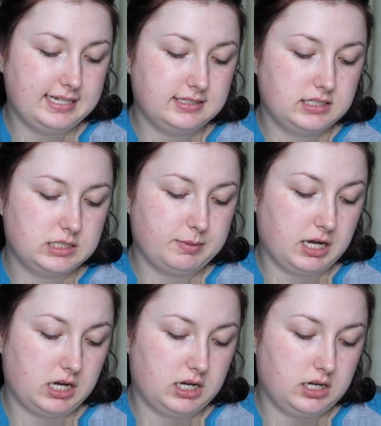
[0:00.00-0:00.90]

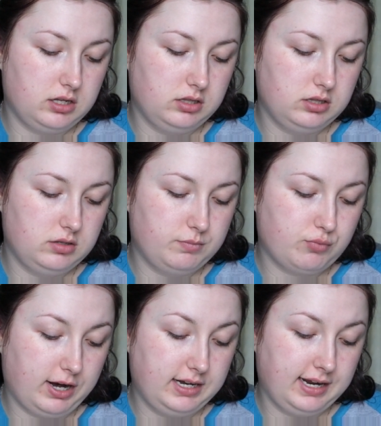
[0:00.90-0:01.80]
Spa
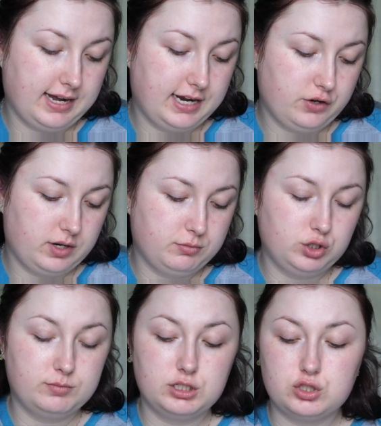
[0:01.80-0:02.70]
Brightening Eye Cream
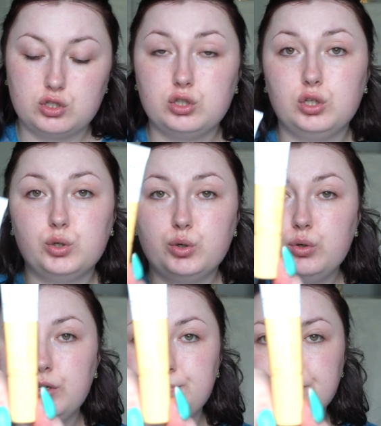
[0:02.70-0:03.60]
Luminous Glow.